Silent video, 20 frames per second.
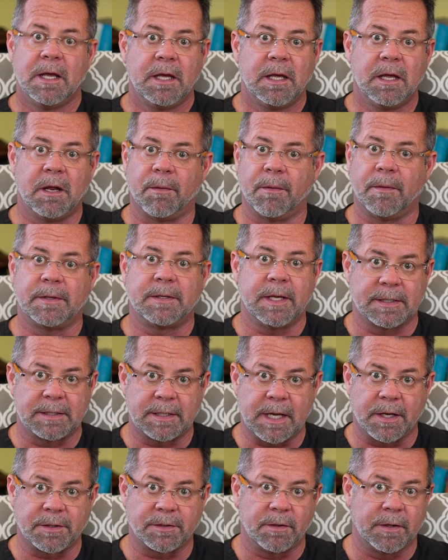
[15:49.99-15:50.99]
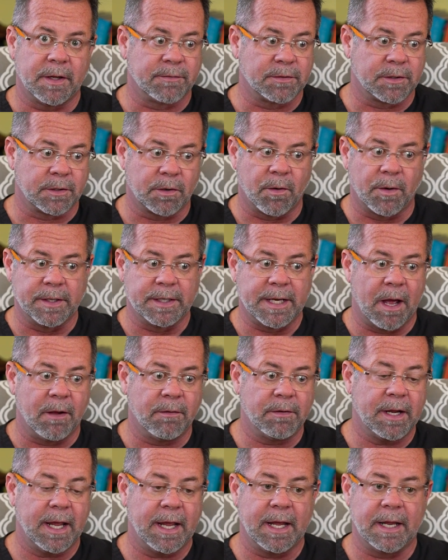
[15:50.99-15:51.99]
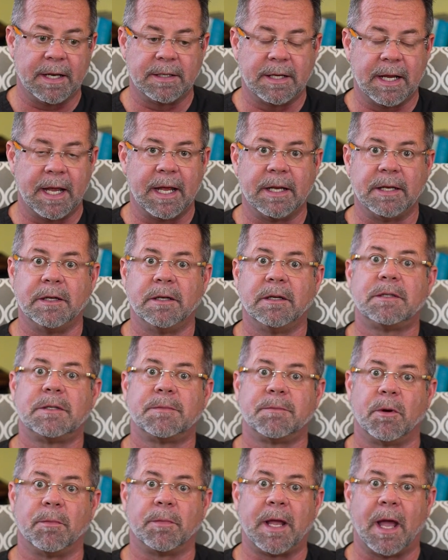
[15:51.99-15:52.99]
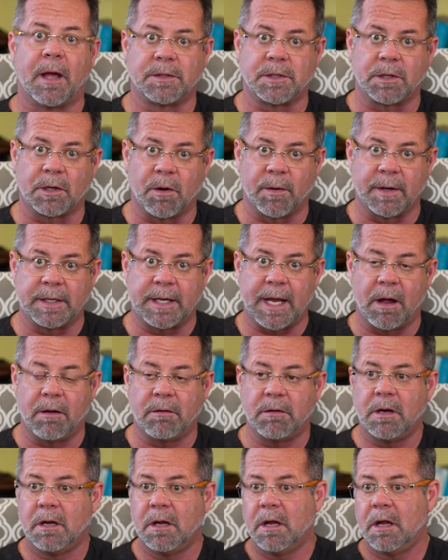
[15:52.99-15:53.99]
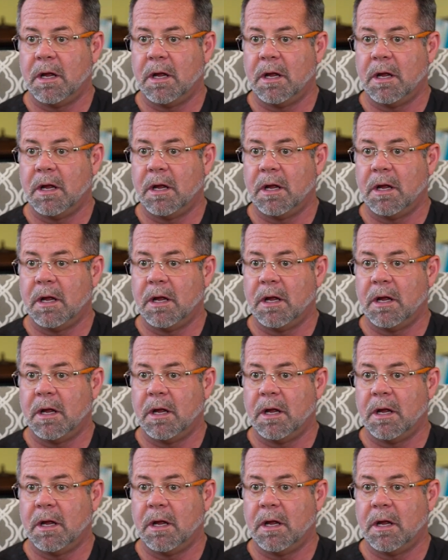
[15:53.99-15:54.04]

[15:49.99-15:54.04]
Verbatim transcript: you know, testosterone levels are going down and, and sperm counts are going down.